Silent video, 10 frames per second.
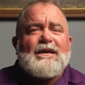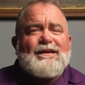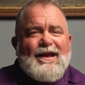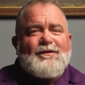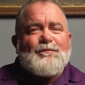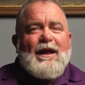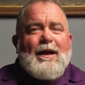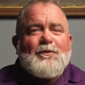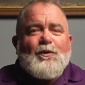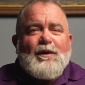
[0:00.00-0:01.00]
Take some
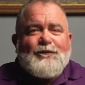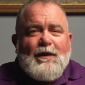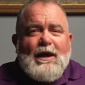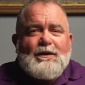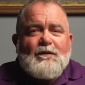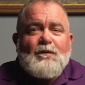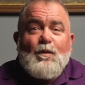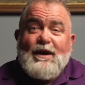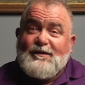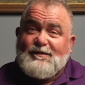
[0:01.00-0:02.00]
time to reflect on the
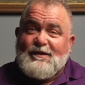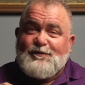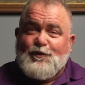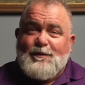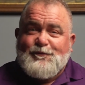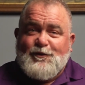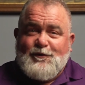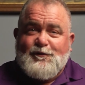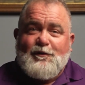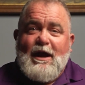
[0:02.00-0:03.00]
ways that Scripture
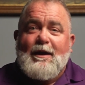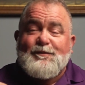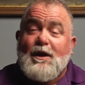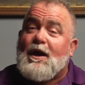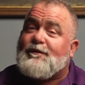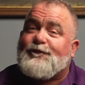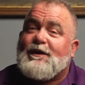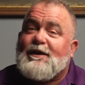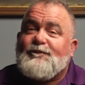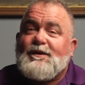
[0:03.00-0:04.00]
describes God's
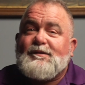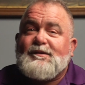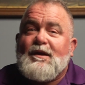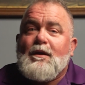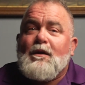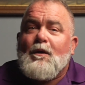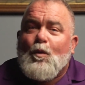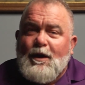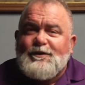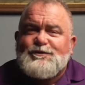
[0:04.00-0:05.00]
forgiveness.
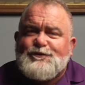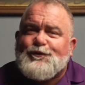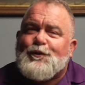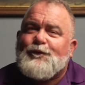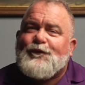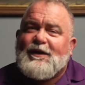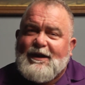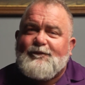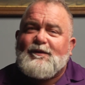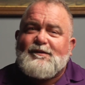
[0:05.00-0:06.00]
What does true
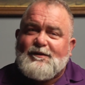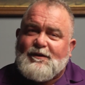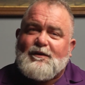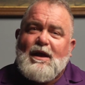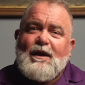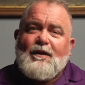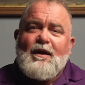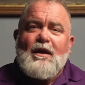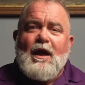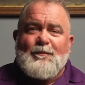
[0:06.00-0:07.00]
forgiveness look like?
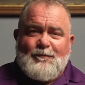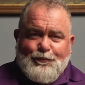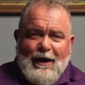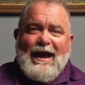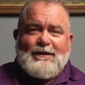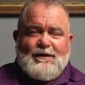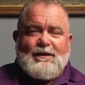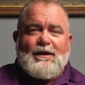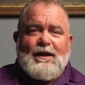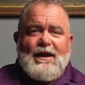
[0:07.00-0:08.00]
I mean,
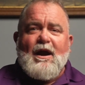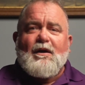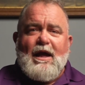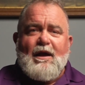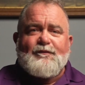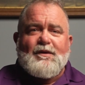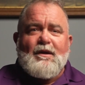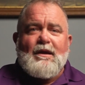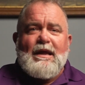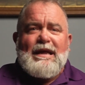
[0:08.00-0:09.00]
practically, in our lives.
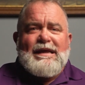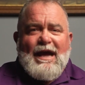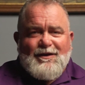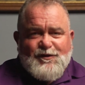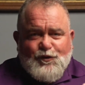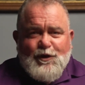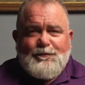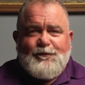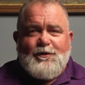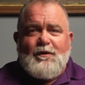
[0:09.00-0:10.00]
How does
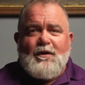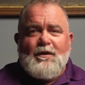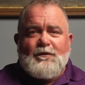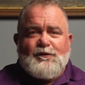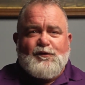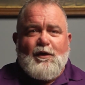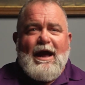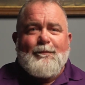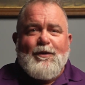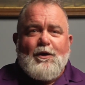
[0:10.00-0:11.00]
Scripture
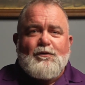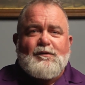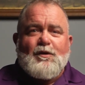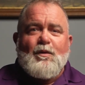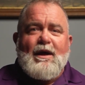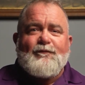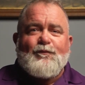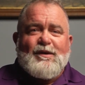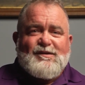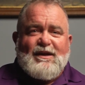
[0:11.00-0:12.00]
describe those who have
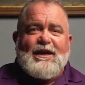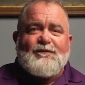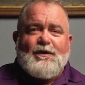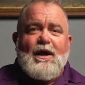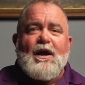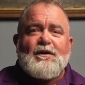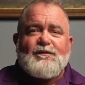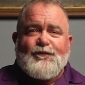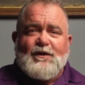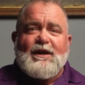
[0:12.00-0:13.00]
received
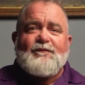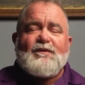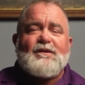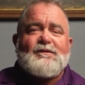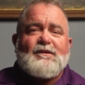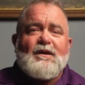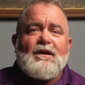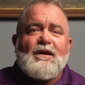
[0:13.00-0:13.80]
God's forgiveness?